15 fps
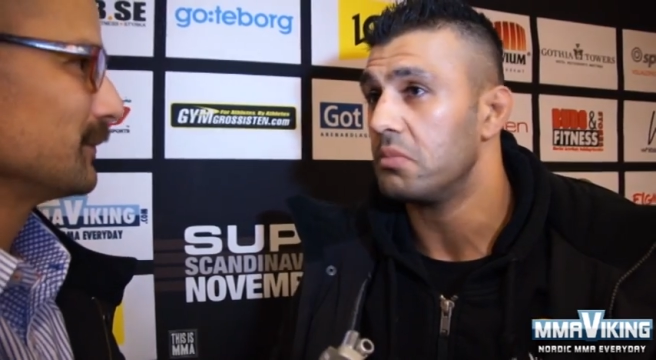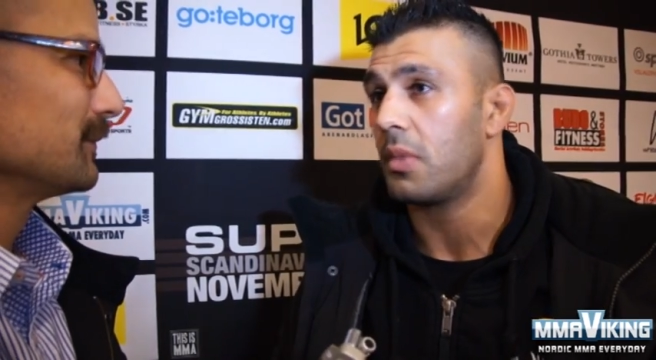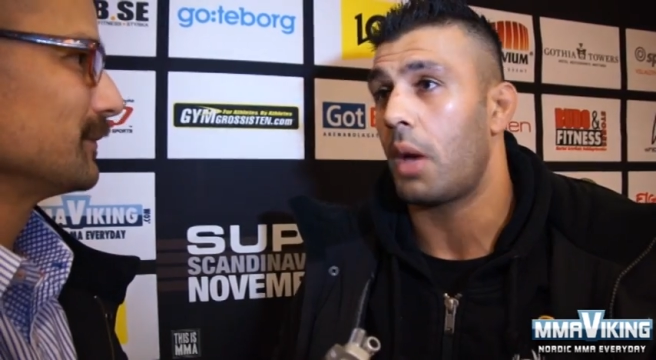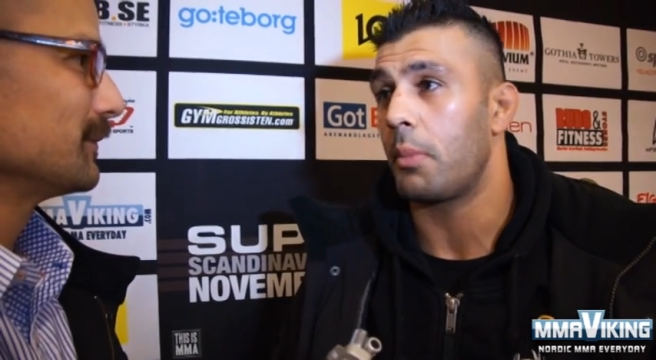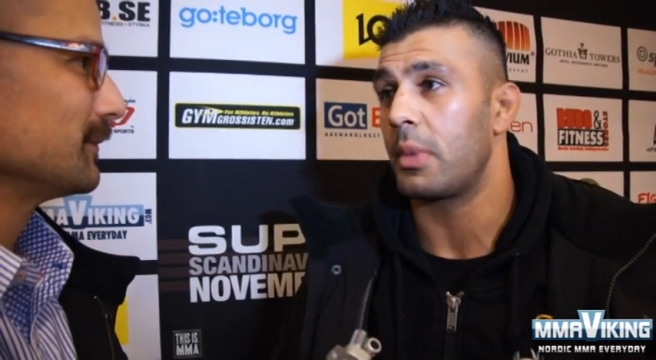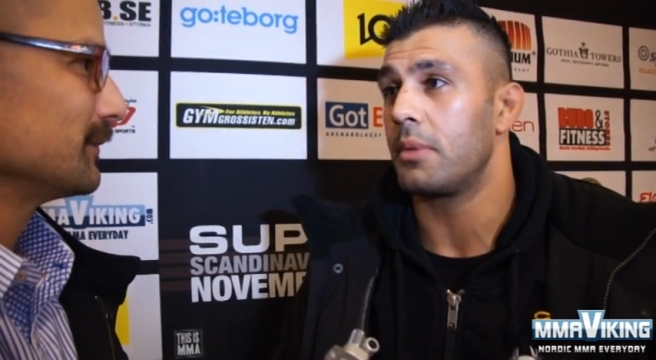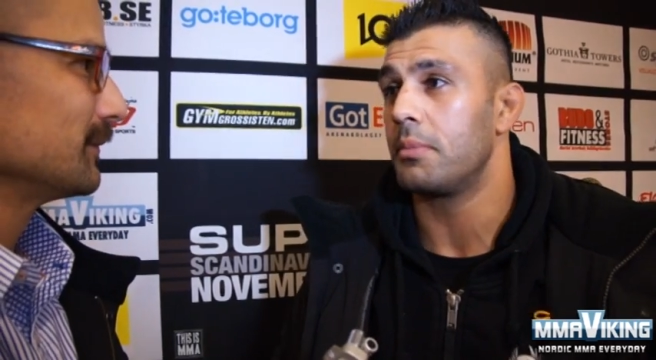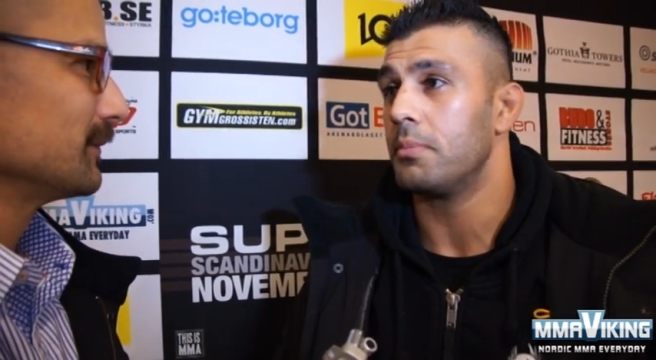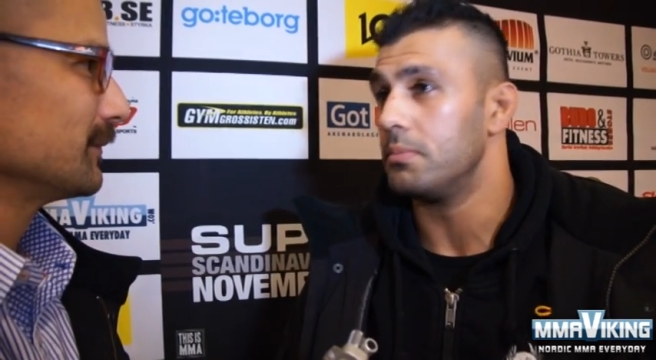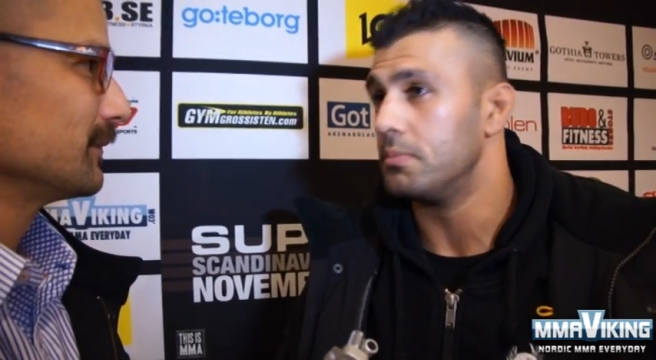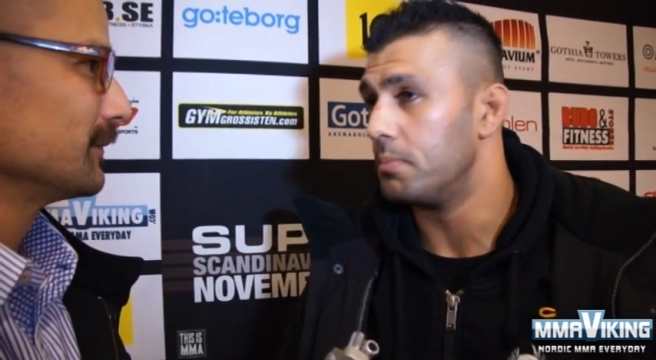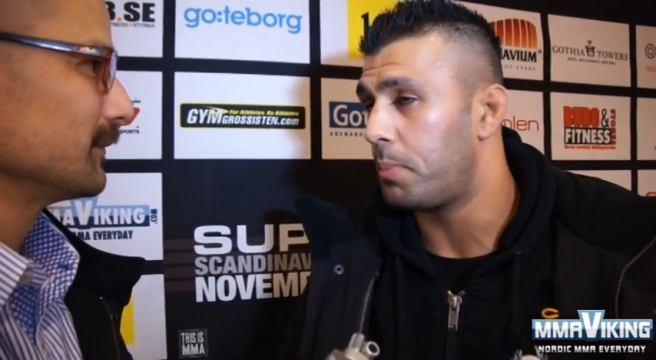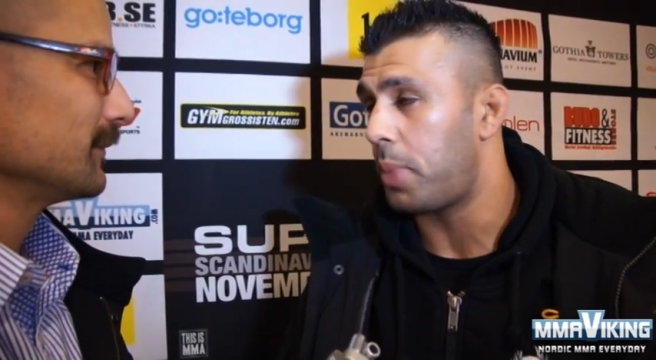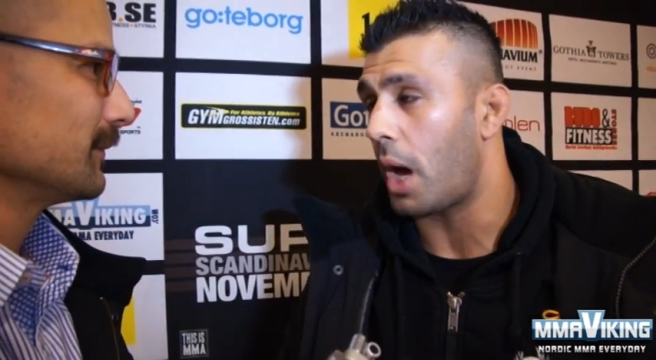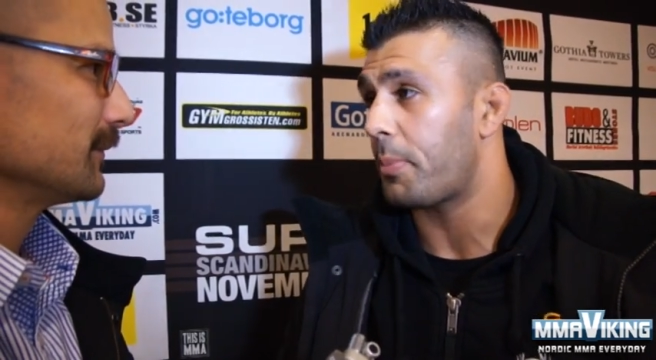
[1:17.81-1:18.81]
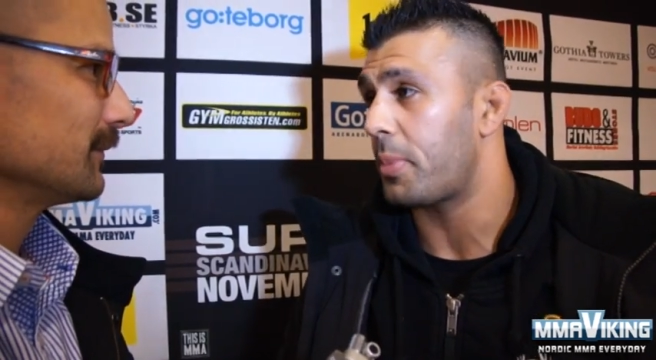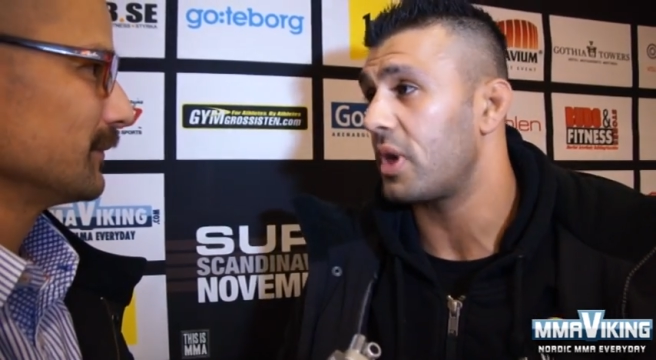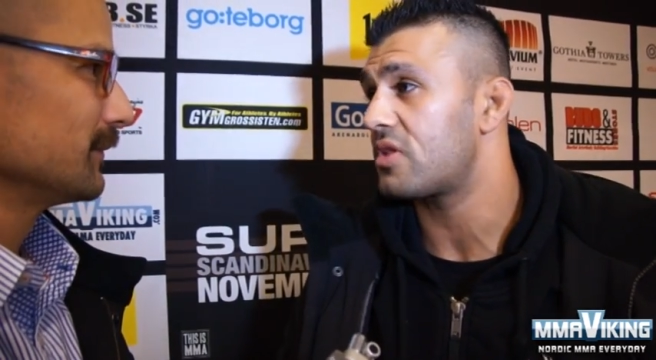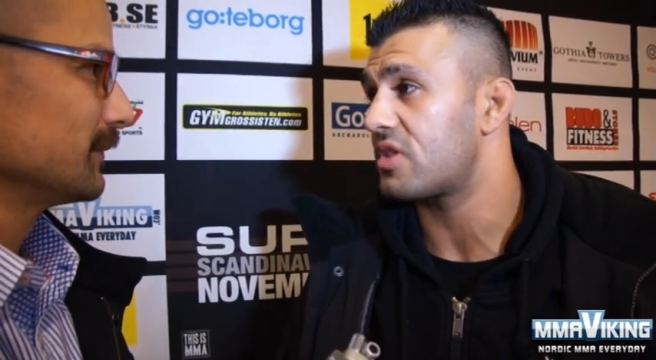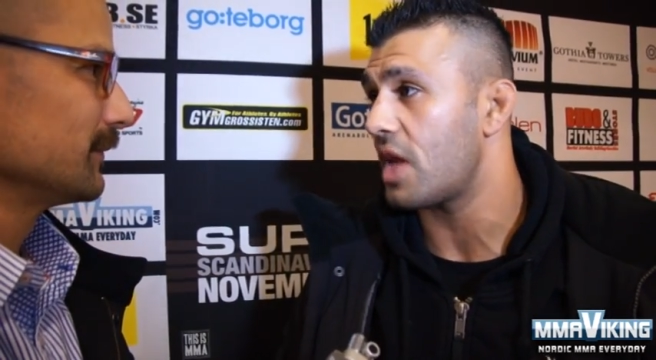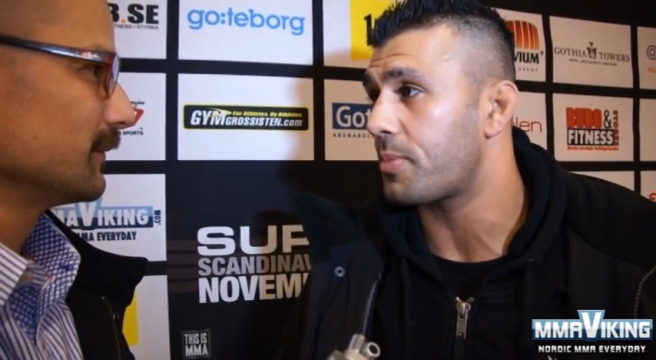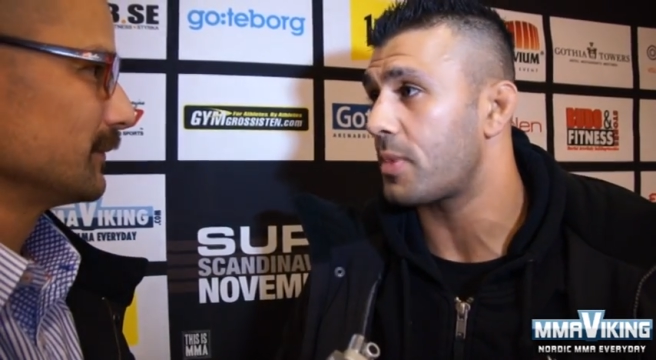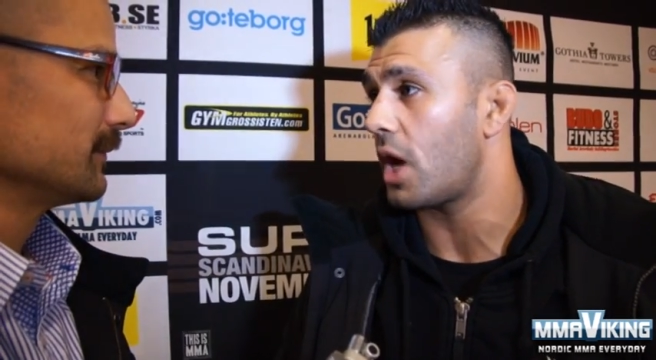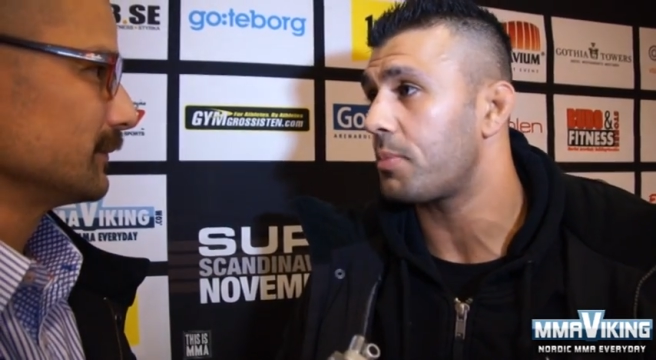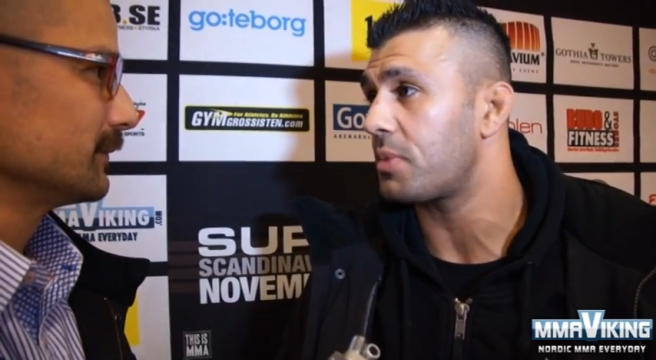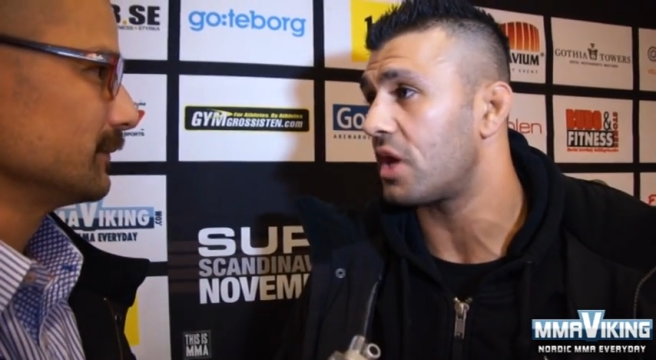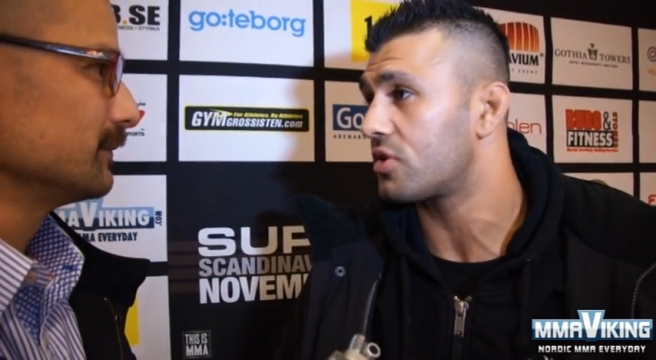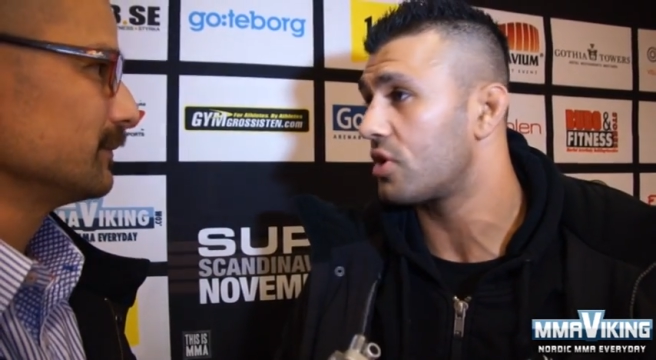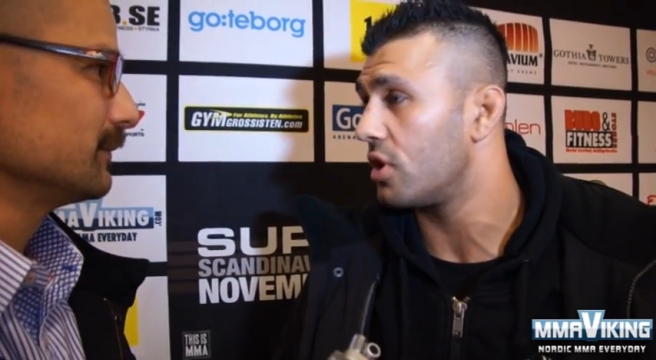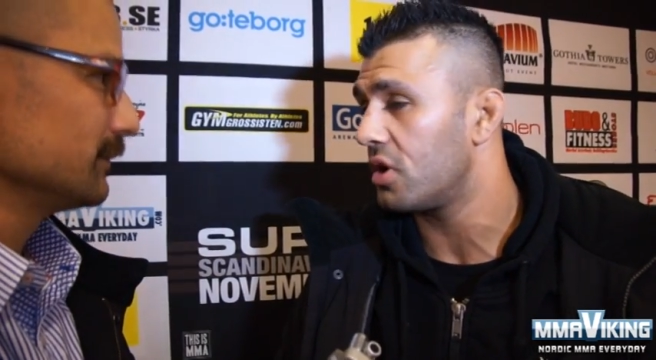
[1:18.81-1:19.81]
I mean, Papy stepped up,
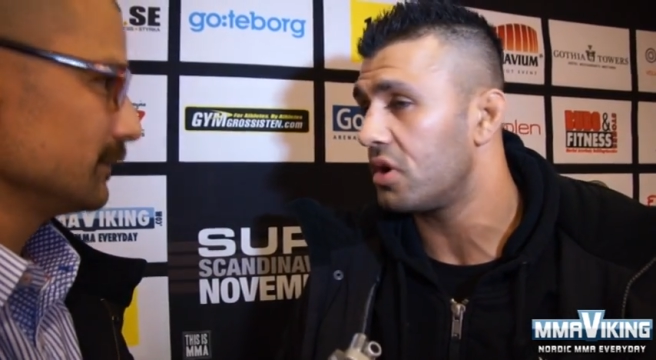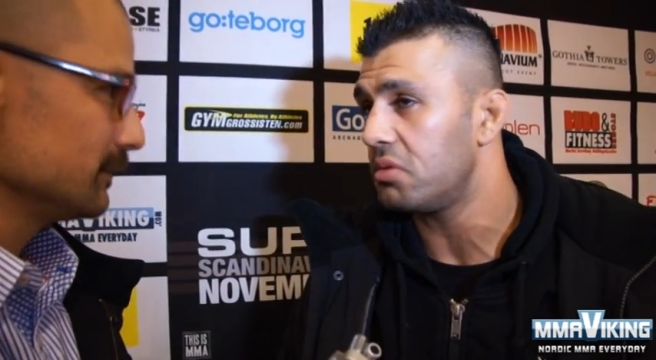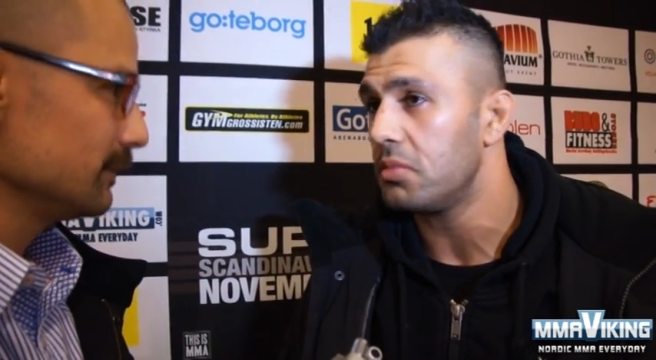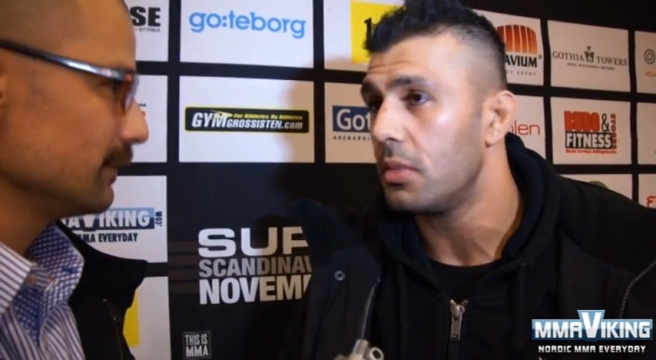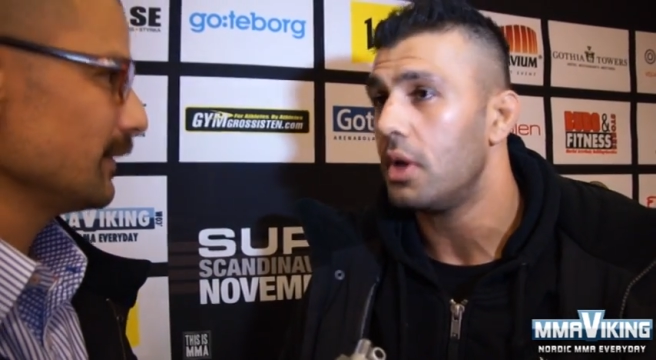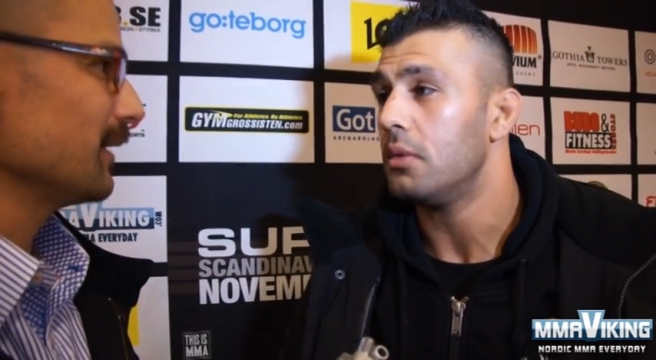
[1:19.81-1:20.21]
that's good.